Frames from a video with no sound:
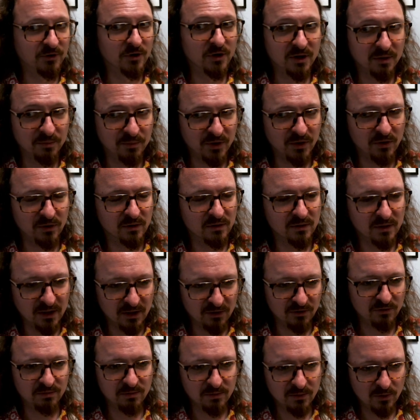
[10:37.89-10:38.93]
a computer.
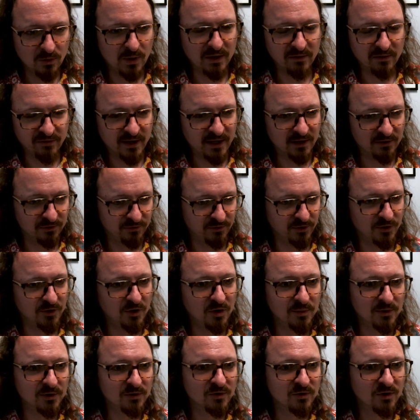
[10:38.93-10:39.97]
It's quite fast for
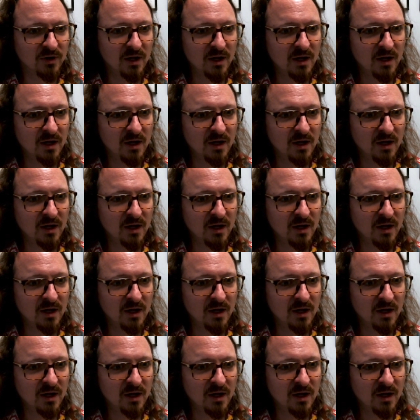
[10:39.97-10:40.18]
humans.